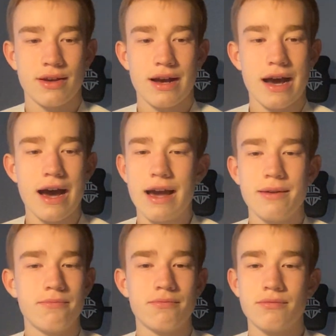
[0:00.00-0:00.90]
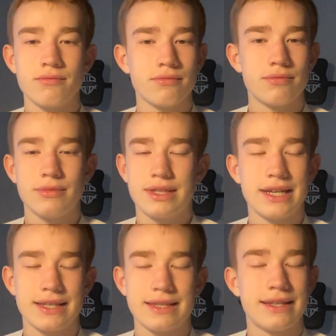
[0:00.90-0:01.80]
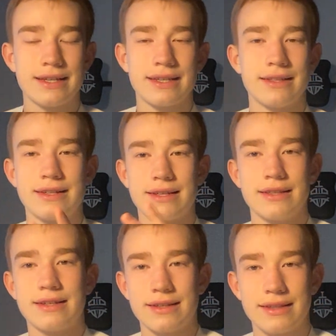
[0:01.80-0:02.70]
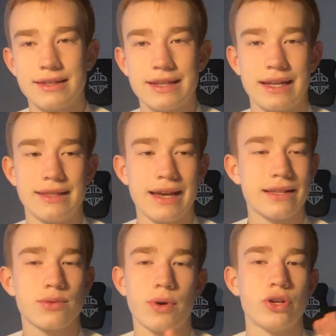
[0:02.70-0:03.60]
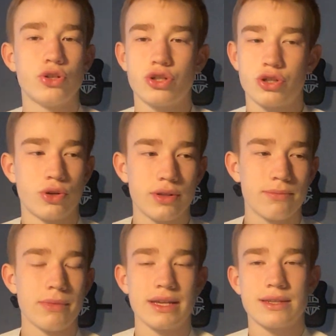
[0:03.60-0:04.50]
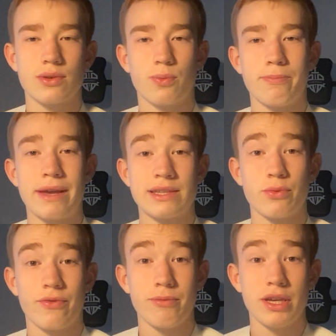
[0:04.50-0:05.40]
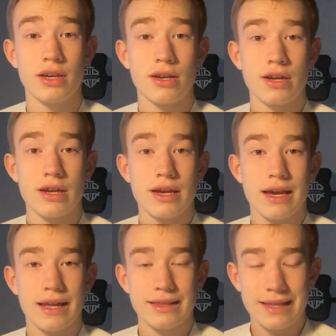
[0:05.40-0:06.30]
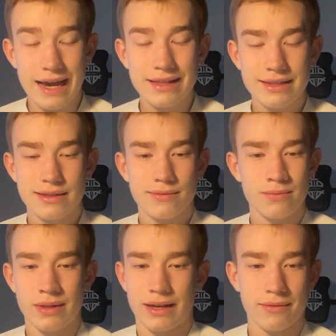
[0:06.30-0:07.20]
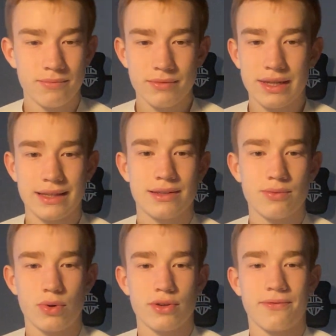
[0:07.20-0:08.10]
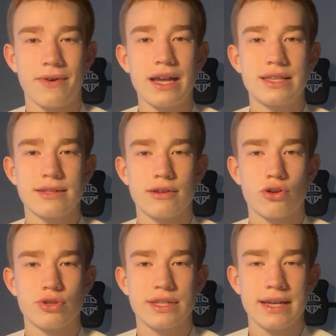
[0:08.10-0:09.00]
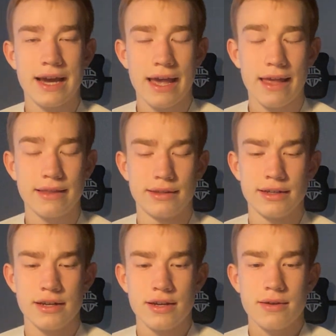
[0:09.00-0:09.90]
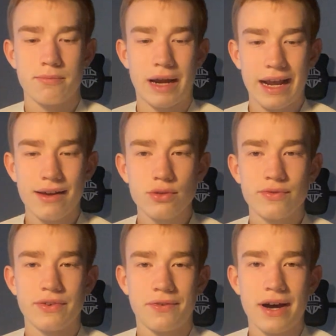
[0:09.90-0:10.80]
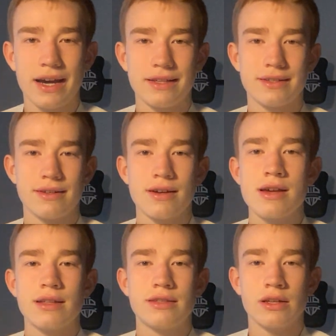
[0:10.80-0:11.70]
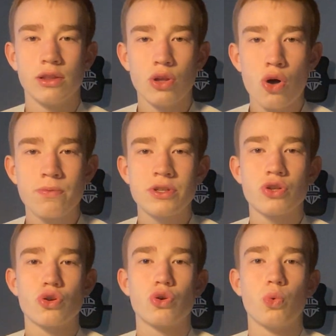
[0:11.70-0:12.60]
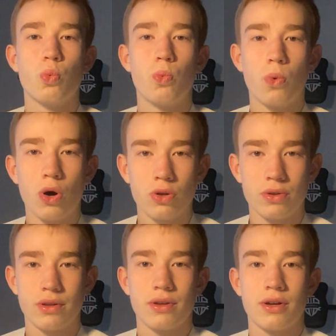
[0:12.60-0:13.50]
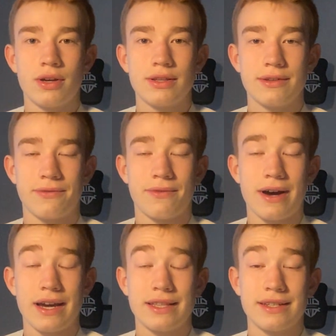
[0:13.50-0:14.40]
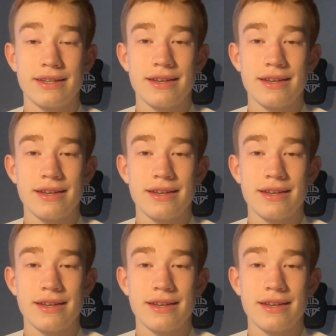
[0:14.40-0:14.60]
I'm this, and this, and this, and this, and that's why you shouldn't mess with me. And that's where the fight starts. And by the end of the fight, the lobster who won the fight,